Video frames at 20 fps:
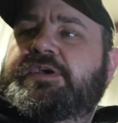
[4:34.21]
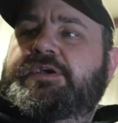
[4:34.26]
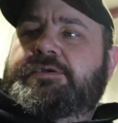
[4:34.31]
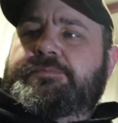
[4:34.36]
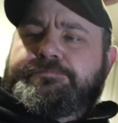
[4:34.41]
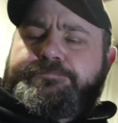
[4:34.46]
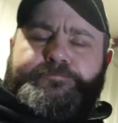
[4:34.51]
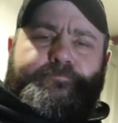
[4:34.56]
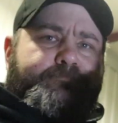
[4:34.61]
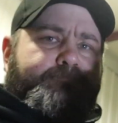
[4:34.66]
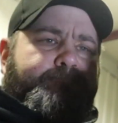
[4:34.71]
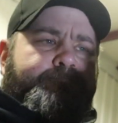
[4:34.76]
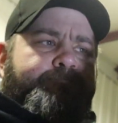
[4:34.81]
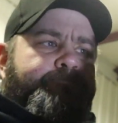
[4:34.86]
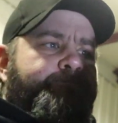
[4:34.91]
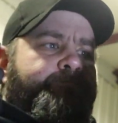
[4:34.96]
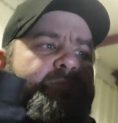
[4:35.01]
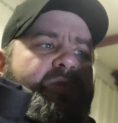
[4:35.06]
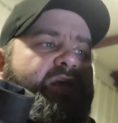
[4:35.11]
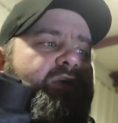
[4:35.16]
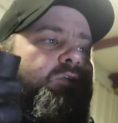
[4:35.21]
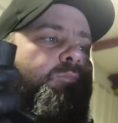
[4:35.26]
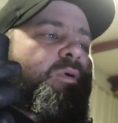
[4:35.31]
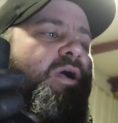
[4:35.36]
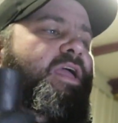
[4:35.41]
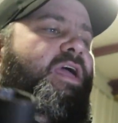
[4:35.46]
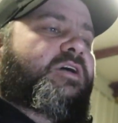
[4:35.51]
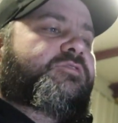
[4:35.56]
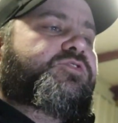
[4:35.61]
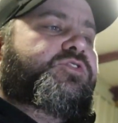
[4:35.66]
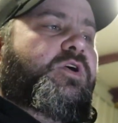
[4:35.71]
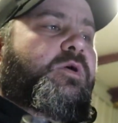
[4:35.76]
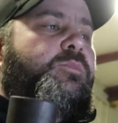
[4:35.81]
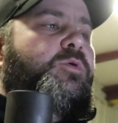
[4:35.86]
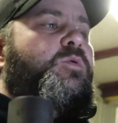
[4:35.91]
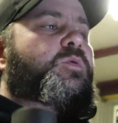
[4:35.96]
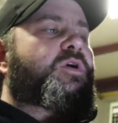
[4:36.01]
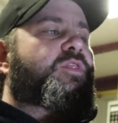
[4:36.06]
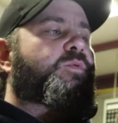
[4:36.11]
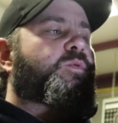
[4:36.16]
there that you might have
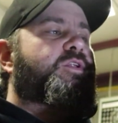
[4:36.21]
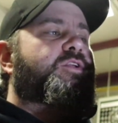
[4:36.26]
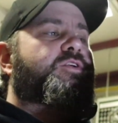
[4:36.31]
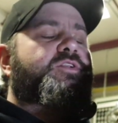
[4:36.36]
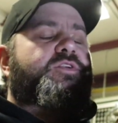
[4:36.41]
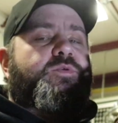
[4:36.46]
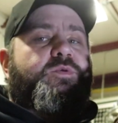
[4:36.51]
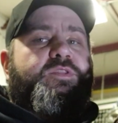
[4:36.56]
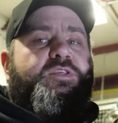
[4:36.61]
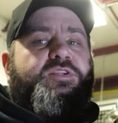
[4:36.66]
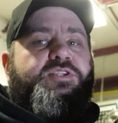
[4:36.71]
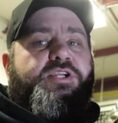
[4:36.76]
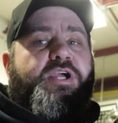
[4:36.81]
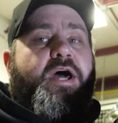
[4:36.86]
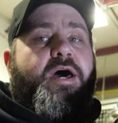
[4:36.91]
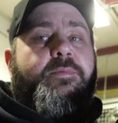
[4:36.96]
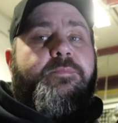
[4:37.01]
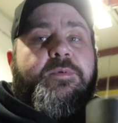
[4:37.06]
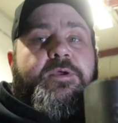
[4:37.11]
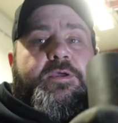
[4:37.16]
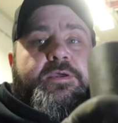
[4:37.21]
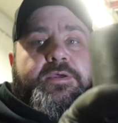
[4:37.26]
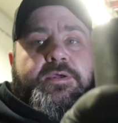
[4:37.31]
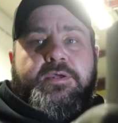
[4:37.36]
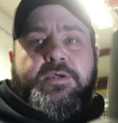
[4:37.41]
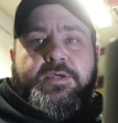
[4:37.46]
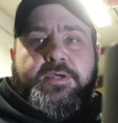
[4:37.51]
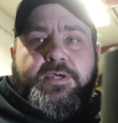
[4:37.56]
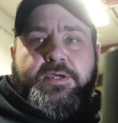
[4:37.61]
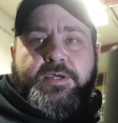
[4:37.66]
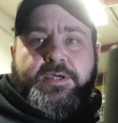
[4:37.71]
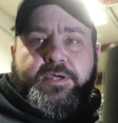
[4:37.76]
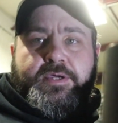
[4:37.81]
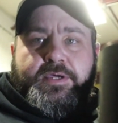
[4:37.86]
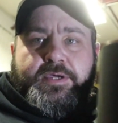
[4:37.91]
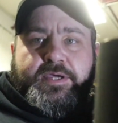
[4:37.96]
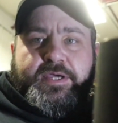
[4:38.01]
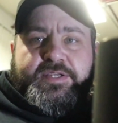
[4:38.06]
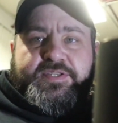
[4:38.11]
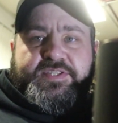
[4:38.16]
trouble with when you're doing this job,
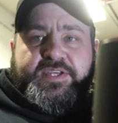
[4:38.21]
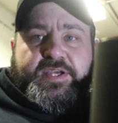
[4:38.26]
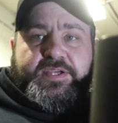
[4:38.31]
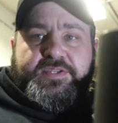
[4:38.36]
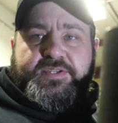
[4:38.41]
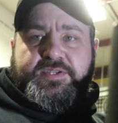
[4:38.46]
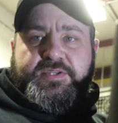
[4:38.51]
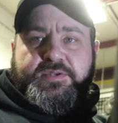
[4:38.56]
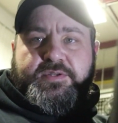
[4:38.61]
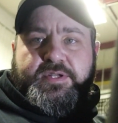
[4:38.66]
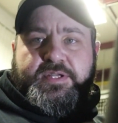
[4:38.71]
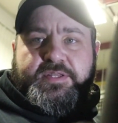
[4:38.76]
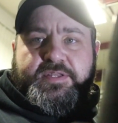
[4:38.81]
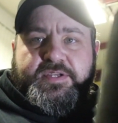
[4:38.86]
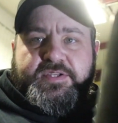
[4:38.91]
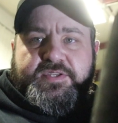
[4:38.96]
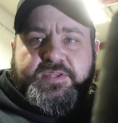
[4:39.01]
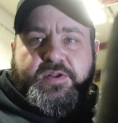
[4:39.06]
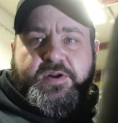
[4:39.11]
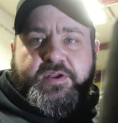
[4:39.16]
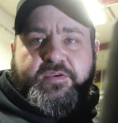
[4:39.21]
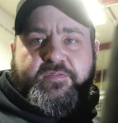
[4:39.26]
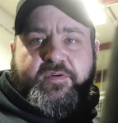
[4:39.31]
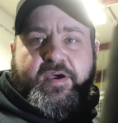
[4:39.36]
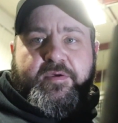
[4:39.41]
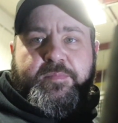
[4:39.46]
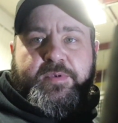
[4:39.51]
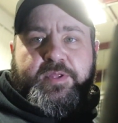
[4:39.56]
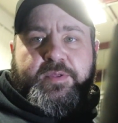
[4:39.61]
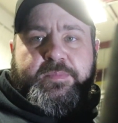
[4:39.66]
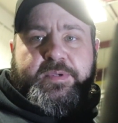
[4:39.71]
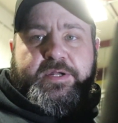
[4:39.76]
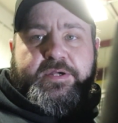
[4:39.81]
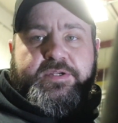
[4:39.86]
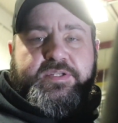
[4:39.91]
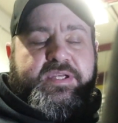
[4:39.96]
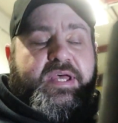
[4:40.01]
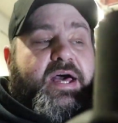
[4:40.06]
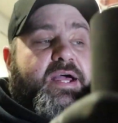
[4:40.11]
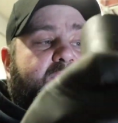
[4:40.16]
is this. You need this
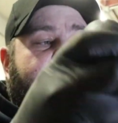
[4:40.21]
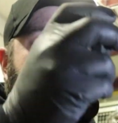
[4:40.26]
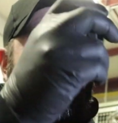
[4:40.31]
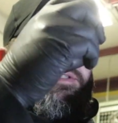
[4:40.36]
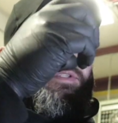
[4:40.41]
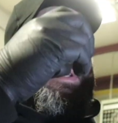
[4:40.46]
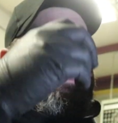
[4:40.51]
35mm socket.